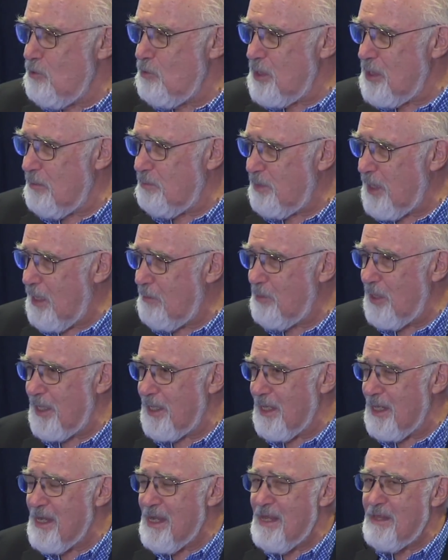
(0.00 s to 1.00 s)
with the
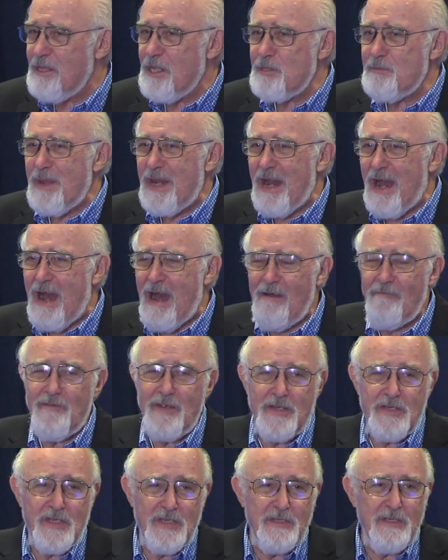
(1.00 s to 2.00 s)
public. There's been
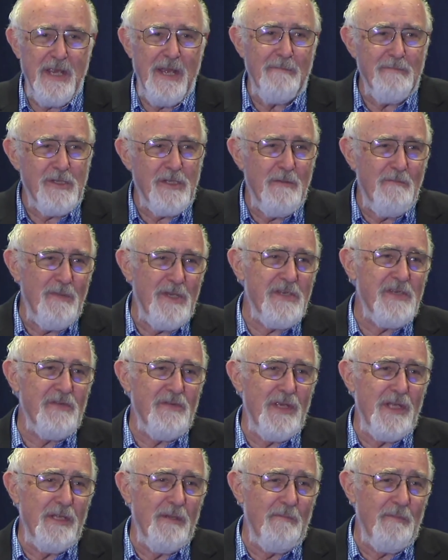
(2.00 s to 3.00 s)
obvious attempts to
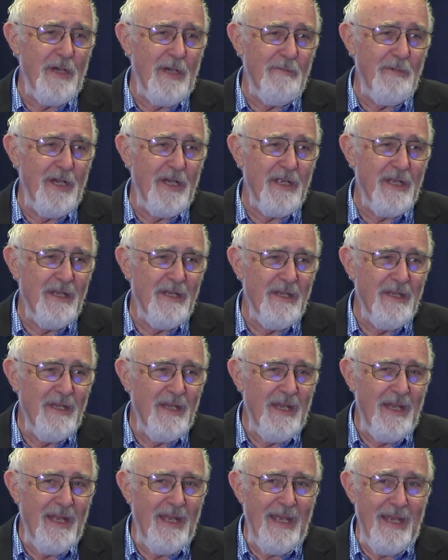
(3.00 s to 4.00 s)
mislead the public.
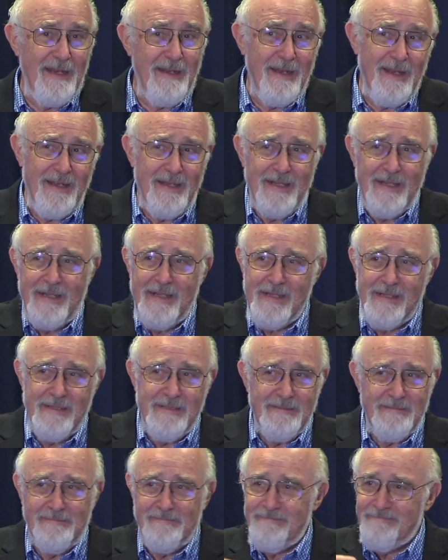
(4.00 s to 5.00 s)
And
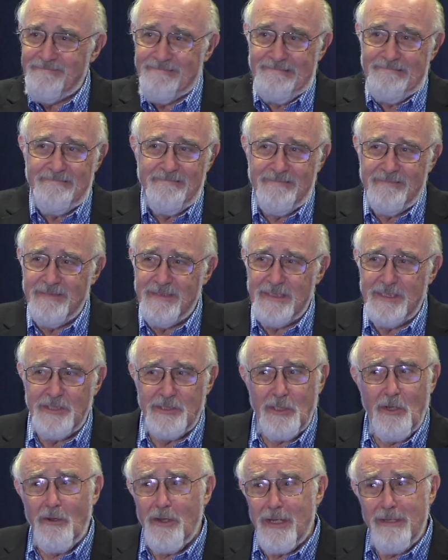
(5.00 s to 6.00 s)

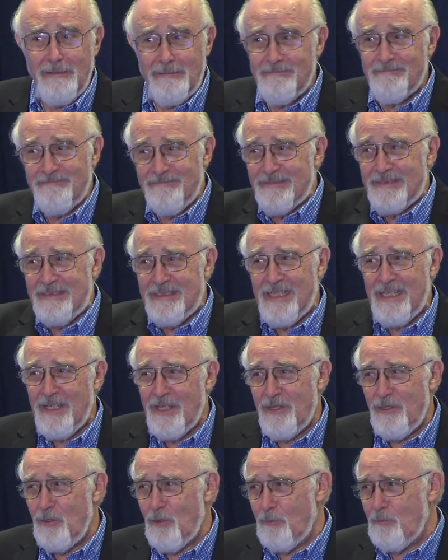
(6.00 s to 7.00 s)
sorry,
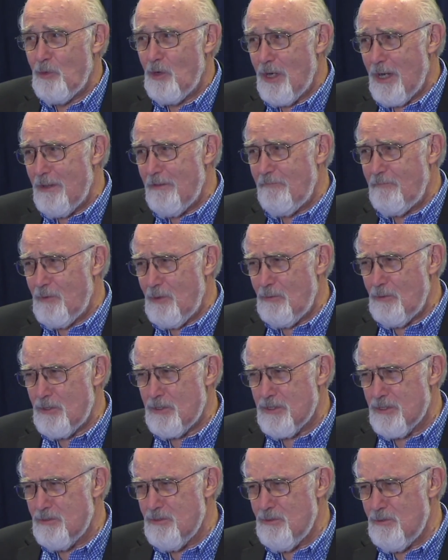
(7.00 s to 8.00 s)
you're part of the
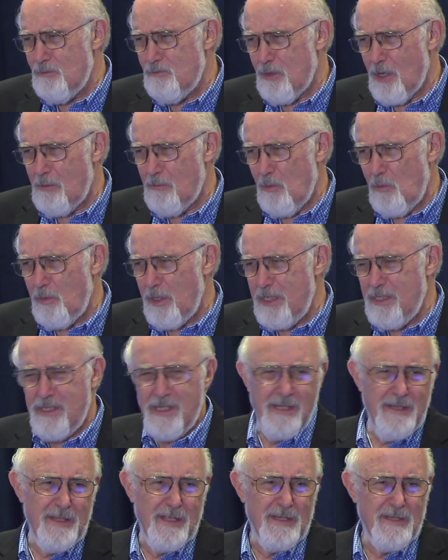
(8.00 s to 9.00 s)
folks who probably
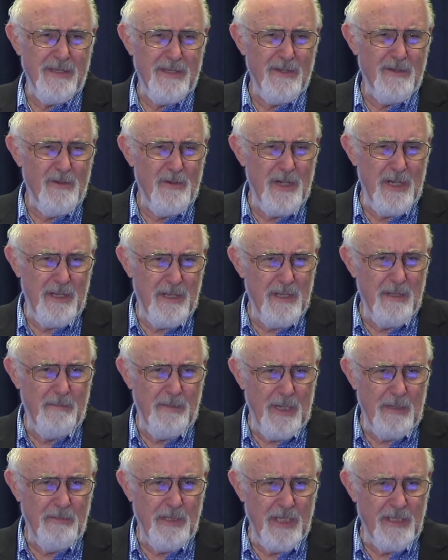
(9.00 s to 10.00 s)
did this, according to the
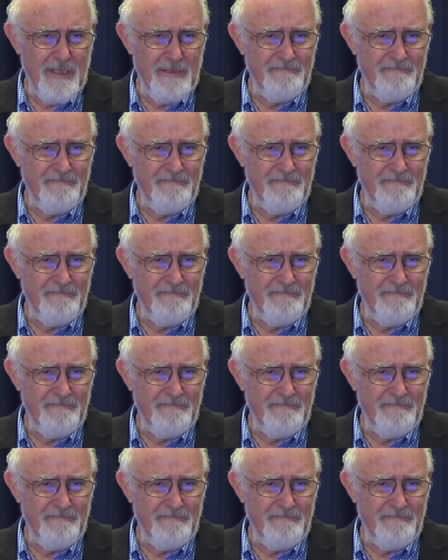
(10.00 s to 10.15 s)
public.